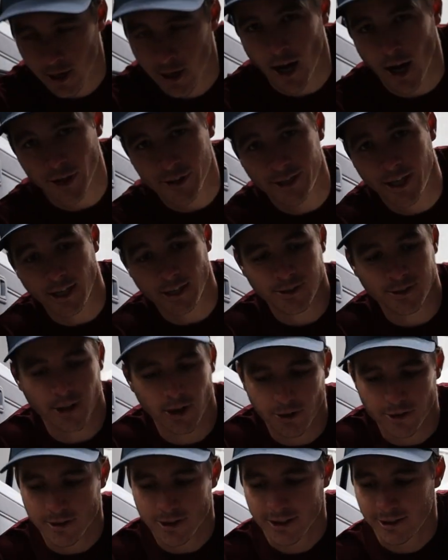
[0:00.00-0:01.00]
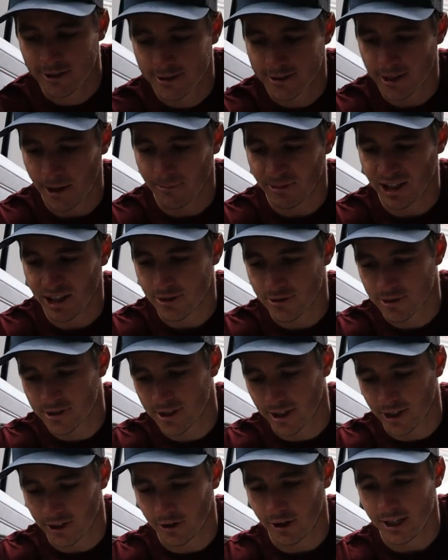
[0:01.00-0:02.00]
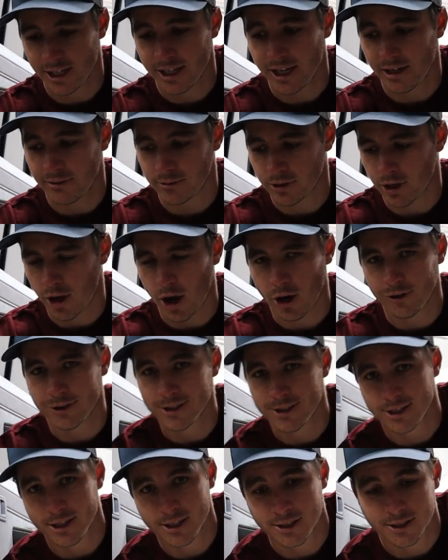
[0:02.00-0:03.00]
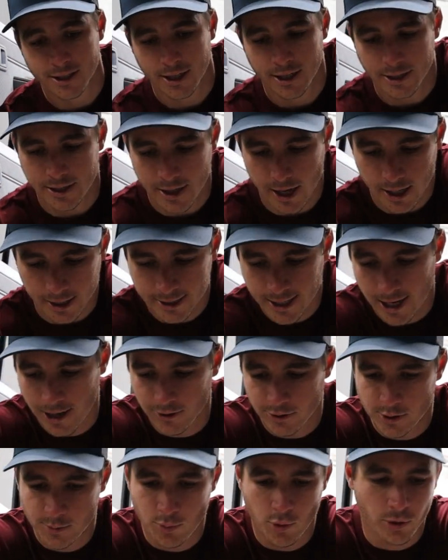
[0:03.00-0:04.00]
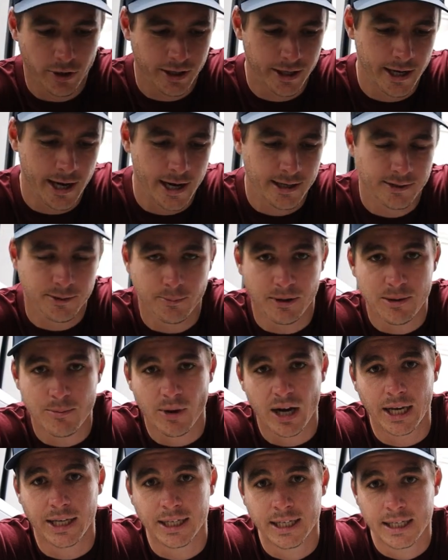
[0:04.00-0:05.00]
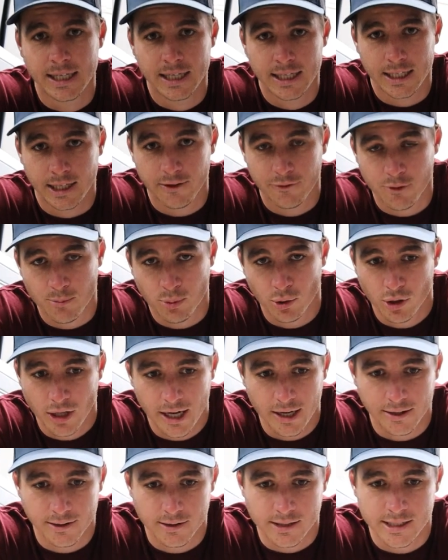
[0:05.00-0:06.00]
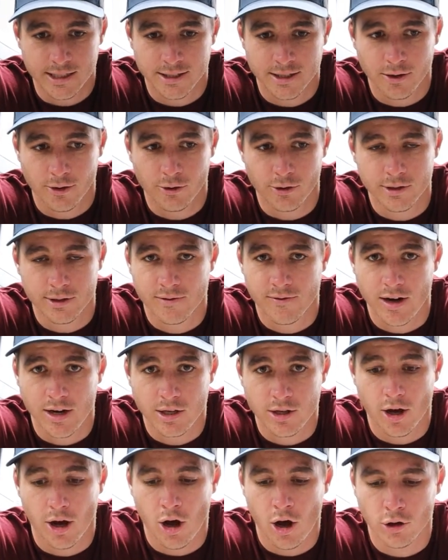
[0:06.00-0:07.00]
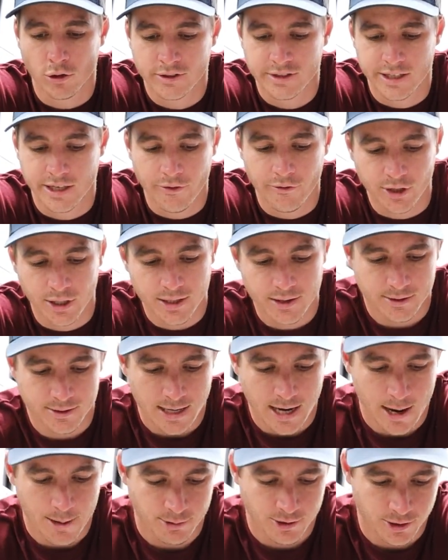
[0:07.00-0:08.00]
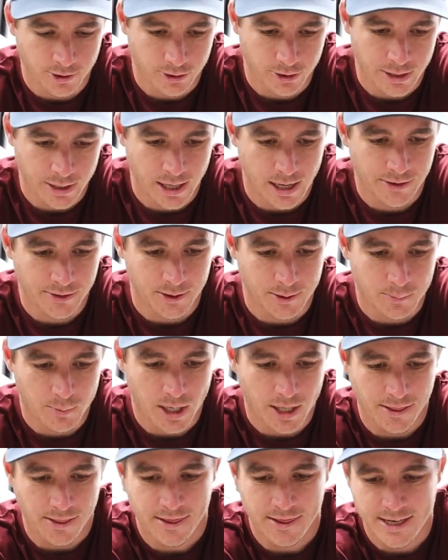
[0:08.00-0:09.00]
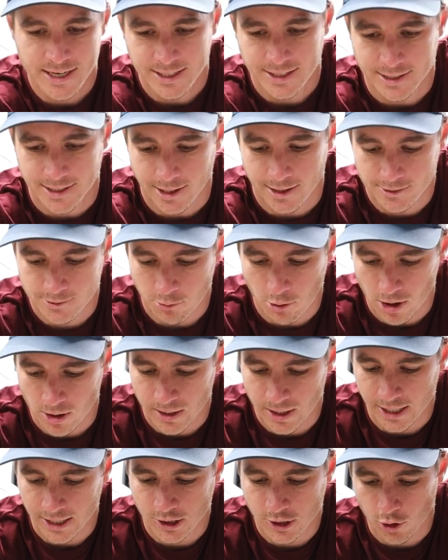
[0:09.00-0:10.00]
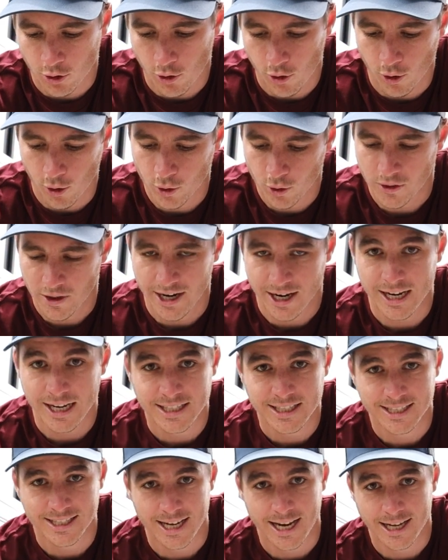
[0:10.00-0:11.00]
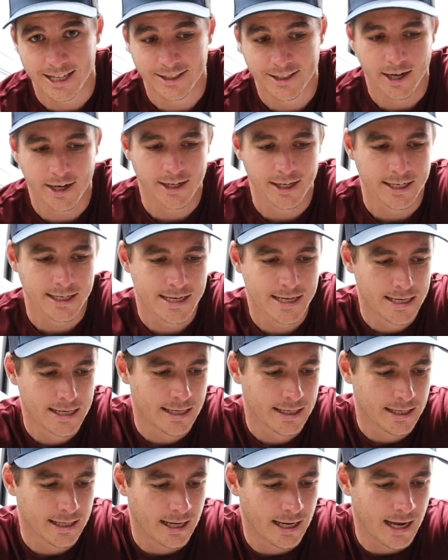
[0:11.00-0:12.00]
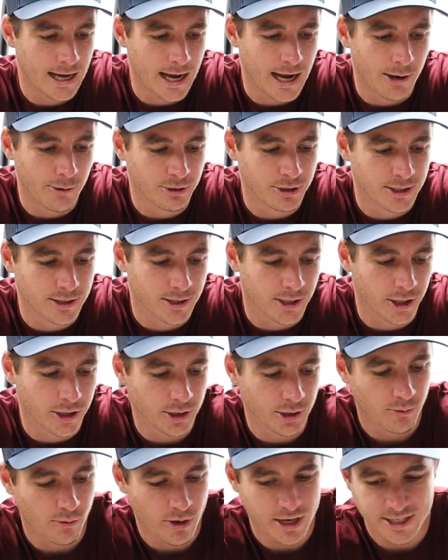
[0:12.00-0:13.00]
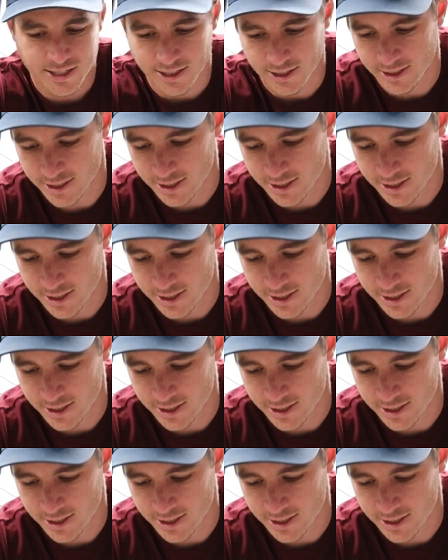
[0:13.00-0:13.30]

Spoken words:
Okay, so this is something interesting, and I didn't even notice this, and Carl just pointed it out to me, but if you pull out the interiors of any old 70, there's absolutely nothing, but this is what they call their sound deadening, which is only a recent